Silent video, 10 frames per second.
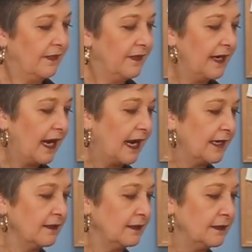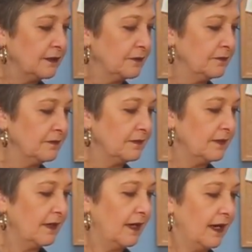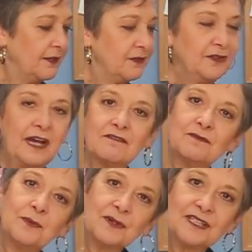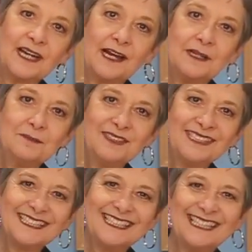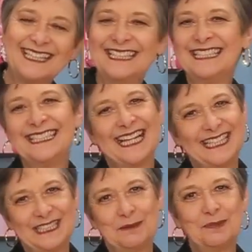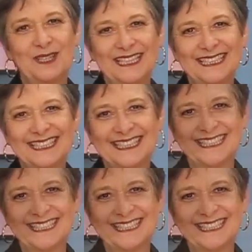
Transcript: then add glue. Do that 4 times, and then set it in place.